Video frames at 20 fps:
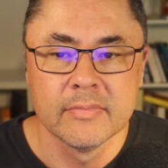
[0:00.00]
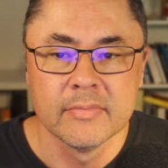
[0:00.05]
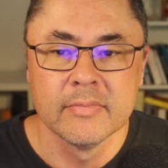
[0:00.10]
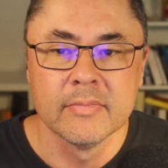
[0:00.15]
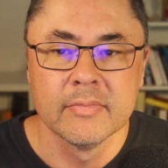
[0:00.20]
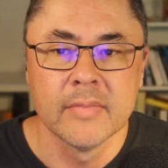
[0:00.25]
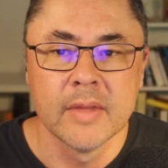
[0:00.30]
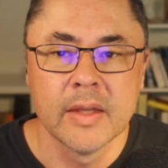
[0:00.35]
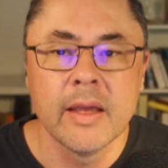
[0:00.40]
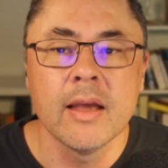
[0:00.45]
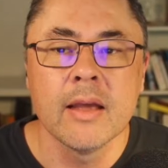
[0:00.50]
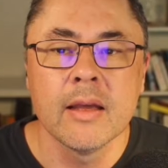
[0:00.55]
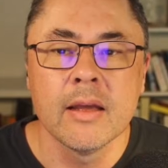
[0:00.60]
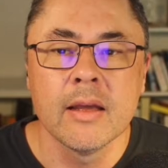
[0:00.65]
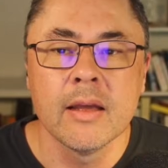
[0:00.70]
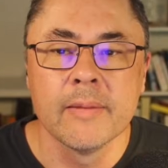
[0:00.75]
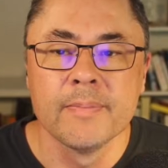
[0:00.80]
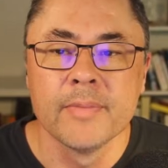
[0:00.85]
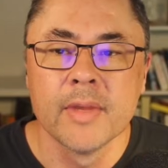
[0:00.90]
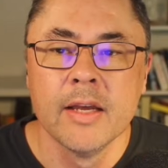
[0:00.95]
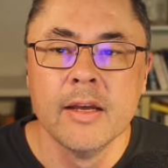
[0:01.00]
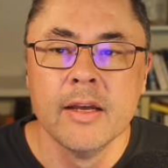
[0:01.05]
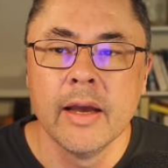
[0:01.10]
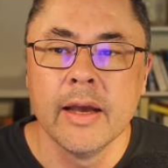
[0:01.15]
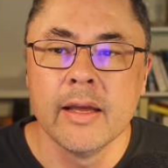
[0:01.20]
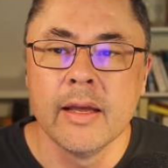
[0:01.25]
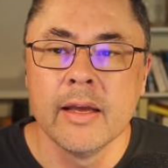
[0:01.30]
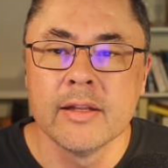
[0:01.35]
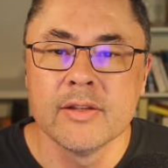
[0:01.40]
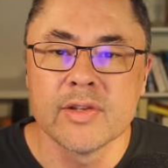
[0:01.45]
Yeah.
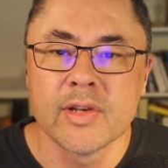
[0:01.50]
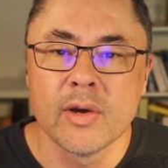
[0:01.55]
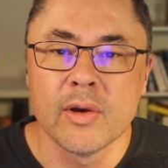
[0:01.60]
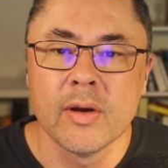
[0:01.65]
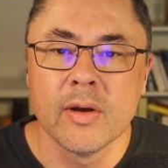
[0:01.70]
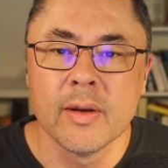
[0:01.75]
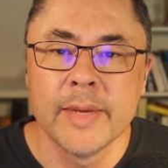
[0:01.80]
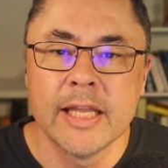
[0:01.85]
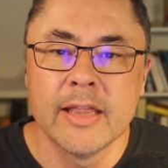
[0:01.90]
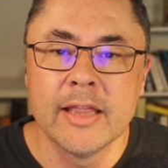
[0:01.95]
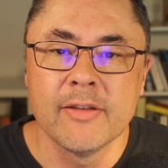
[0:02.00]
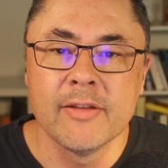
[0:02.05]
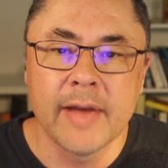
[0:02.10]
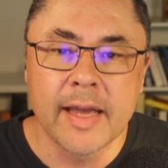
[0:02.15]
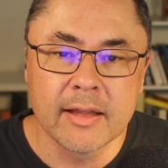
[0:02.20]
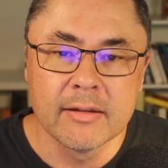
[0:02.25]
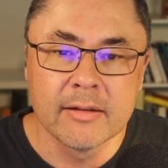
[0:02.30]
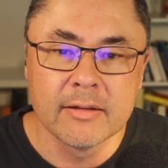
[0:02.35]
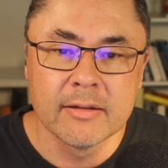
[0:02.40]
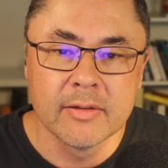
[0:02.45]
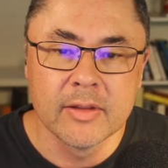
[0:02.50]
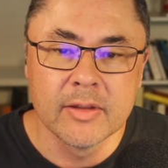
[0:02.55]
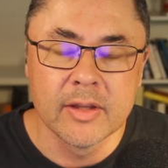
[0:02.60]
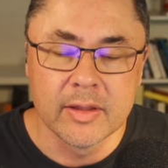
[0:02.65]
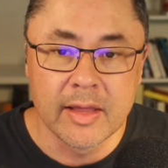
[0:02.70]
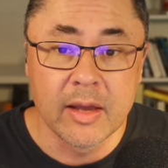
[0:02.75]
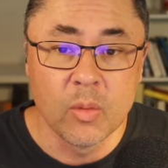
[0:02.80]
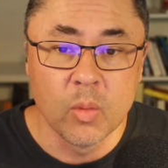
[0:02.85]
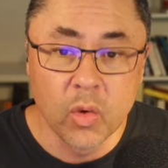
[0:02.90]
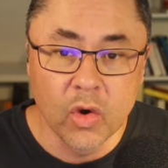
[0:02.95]
And so, the fact that
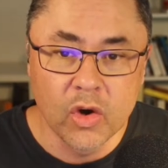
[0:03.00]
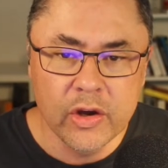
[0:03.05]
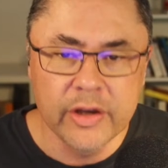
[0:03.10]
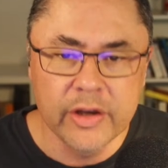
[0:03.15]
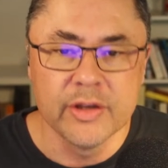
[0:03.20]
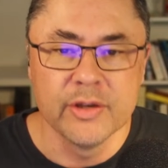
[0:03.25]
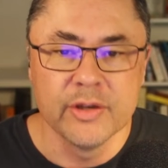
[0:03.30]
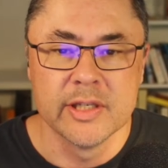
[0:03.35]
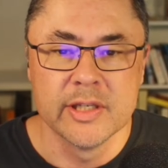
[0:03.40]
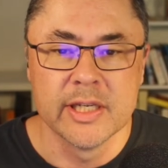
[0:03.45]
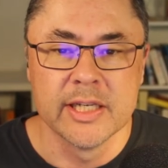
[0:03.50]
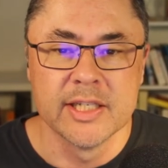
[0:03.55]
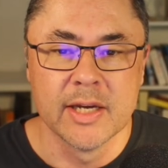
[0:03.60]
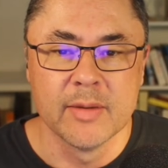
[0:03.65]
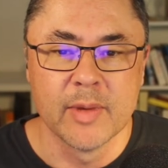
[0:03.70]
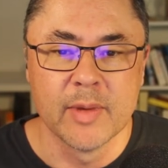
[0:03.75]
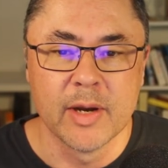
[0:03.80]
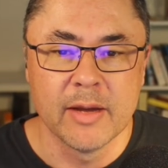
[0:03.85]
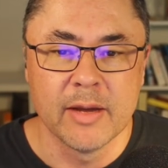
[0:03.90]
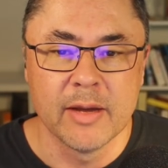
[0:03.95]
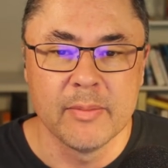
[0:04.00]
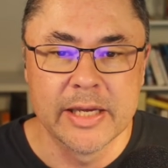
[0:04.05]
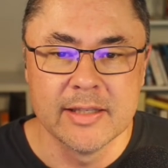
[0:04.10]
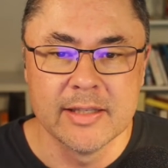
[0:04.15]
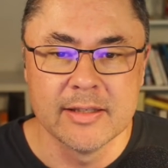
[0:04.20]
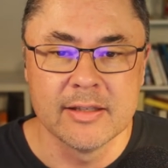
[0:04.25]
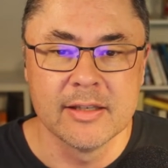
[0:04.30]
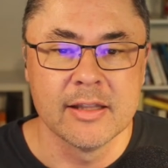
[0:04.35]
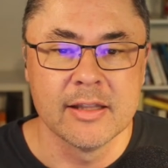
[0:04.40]
they were using Gemini means that